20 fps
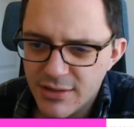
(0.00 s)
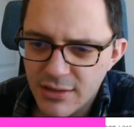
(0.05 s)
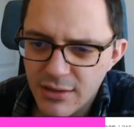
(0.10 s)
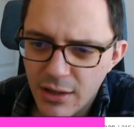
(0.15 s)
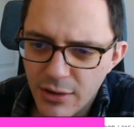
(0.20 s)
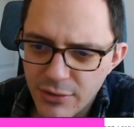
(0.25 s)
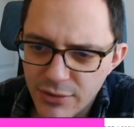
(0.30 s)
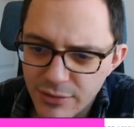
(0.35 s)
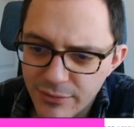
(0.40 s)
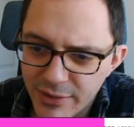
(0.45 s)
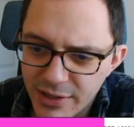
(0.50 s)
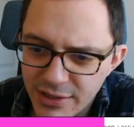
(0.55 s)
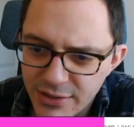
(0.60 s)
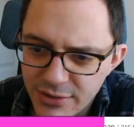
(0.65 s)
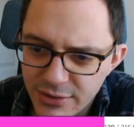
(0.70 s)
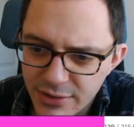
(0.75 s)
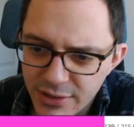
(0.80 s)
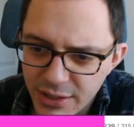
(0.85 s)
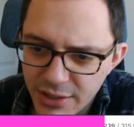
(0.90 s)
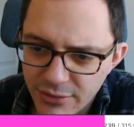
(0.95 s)
loads of ways
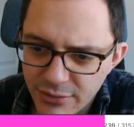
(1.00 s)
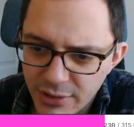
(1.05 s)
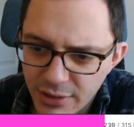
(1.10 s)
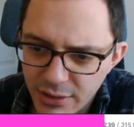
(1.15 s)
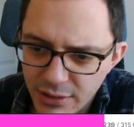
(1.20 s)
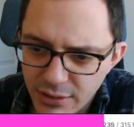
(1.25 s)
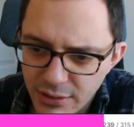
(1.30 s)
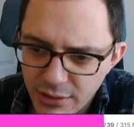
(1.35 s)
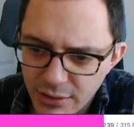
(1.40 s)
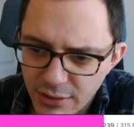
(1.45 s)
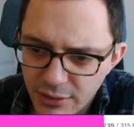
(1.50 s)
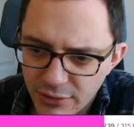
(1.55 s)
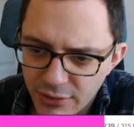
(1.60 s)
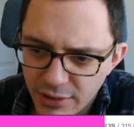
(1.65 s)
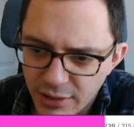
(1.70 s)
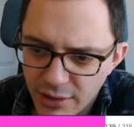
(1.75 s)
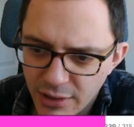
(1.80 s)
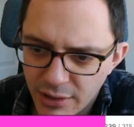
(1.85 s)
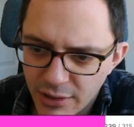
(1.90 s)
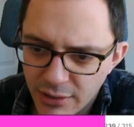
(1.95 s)
of doing this, right? Because I
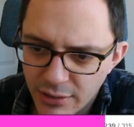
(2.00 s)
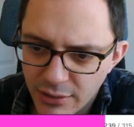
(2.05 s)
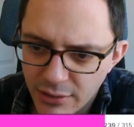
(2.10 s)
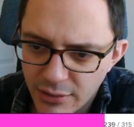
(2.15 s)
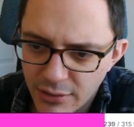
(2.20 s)
can go...